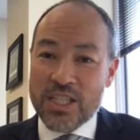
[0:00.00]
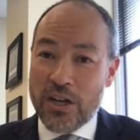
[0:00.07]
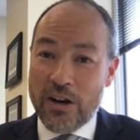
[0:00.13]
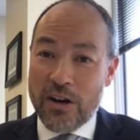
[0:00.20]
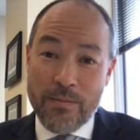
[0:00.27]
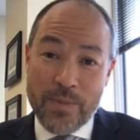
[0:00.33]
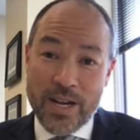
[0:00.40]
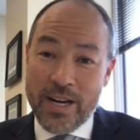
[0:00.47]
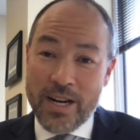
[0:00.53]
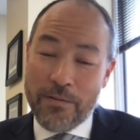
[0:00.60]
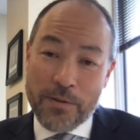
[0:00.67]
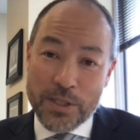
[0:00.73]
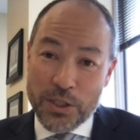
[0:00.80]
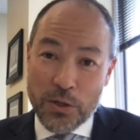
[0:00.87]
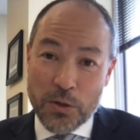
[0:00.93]
sorry, but
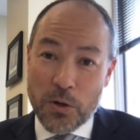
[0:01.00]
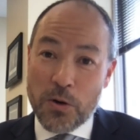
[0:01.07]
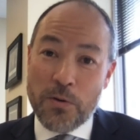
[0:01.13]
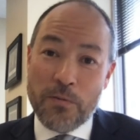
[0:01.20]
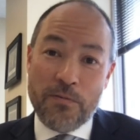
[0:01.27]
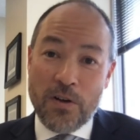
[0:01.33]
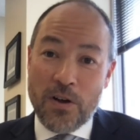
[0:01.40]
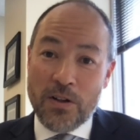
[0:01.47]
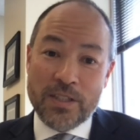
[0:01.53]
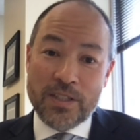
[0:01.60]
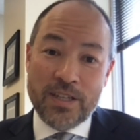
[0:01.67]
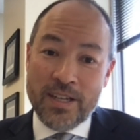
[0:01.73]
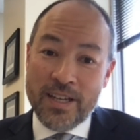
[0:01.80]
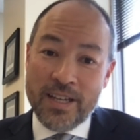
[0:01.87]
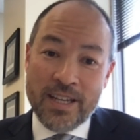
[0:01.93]
it was your
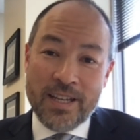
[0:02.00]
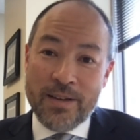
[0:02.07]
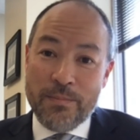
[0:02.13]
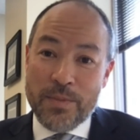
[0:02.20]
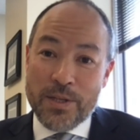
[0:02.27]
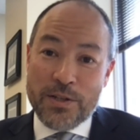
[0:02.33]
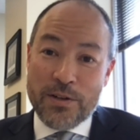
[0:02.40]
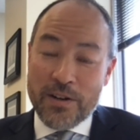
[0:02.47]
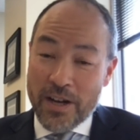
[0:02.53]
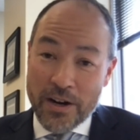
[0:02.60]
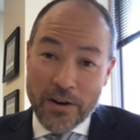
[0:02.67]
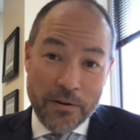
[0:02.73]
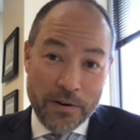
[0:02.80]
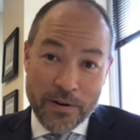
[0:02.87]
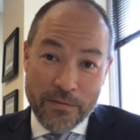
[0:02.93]
fault, Mr.
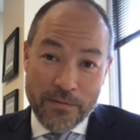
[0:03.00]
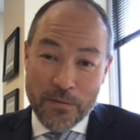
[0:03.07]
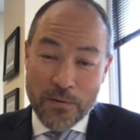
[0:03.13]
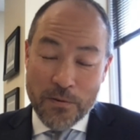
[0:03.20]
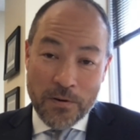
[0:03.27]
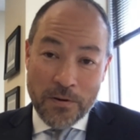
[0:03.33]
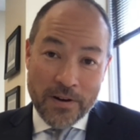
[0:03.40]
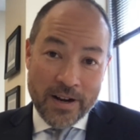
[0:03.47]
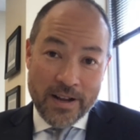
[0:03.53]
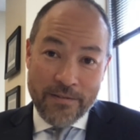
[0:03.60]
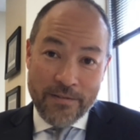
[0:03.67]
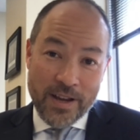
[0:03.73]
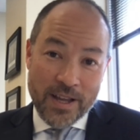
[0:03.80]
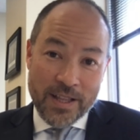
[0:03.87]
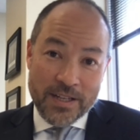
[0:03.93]
Gun Owner,
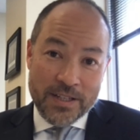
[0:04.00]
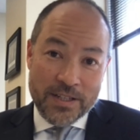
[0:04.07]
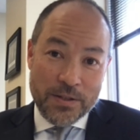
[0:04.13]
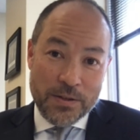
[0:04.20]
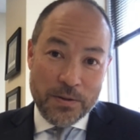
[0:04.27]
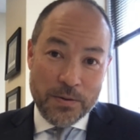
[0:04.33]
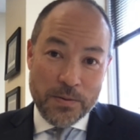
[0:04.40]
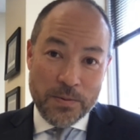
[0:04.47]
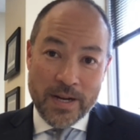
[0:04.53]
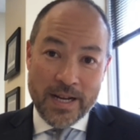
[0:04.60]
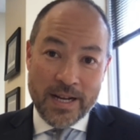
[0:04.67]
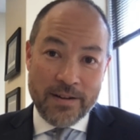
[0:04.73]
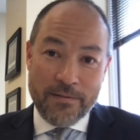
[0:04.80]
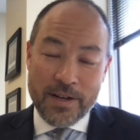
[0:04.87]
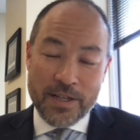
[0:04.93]
for failing
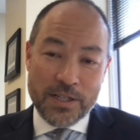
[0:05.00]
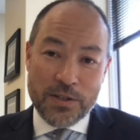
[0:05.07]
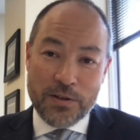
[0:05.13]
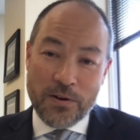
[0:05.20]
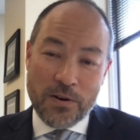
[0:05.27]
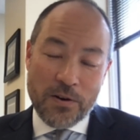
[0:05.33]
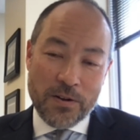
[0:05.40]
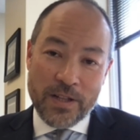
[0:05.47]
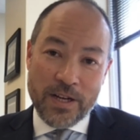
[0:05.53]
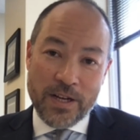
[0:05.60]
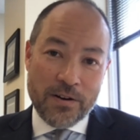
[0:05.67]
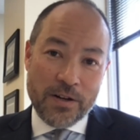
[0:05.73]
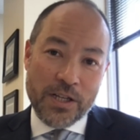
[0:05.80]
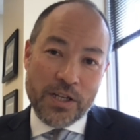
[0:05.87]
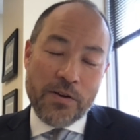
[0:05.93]
to register
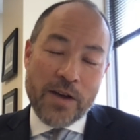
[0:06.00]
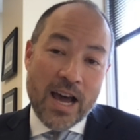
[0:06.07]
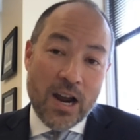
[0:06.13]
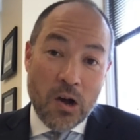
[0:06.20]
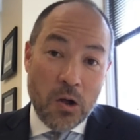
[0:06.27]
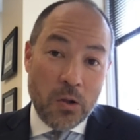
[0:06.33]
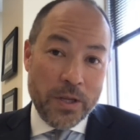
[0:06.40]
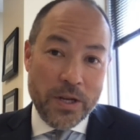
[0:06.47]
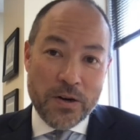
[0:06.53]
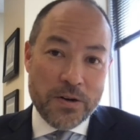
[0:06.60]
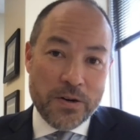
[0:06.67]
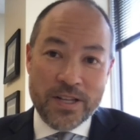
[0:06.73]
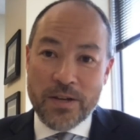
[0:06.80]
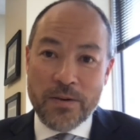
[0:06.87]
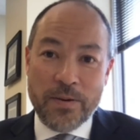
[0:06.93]
earlier. You had all
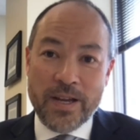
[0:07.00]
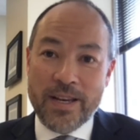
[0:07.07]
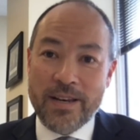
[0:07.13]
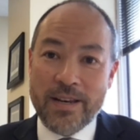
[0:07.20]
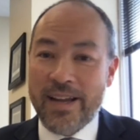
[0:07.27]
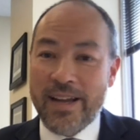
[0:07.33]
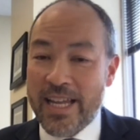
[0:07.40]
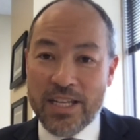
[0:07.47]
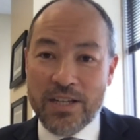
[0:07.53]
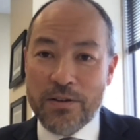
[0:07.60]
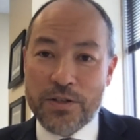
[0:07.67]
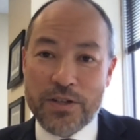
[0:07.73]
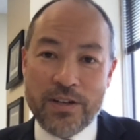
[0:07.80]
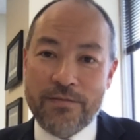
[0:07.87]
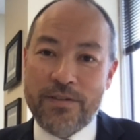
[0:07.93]
year to do it, and
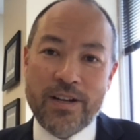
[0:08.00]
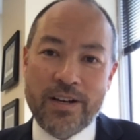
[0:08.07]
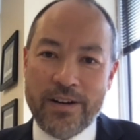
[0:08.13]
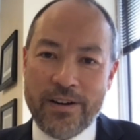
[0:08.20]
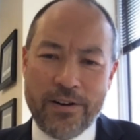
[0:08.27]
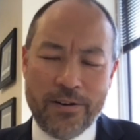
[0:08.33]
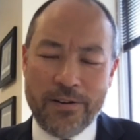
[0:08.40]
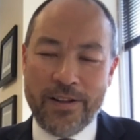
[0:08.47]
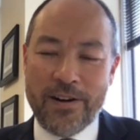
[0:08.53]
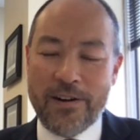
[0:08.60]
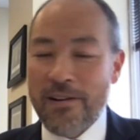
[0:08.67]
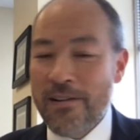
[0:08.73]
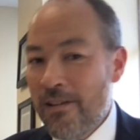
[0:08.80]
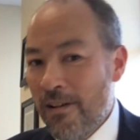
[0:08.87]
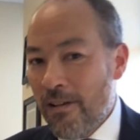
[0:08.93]
you should have done it
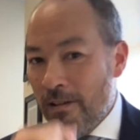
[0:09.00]
earlier.